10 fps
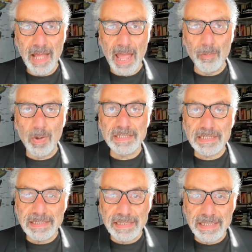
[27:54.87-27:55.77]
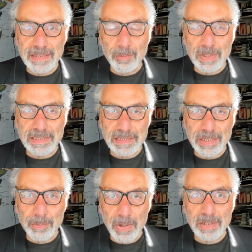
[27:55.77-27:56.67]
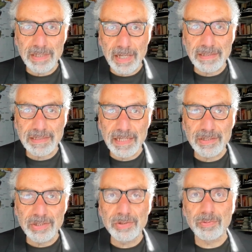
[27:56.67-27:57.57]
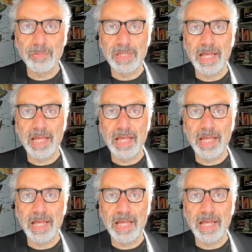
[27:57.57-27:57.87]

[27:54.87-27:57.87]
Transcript: And what does the apartheid state do when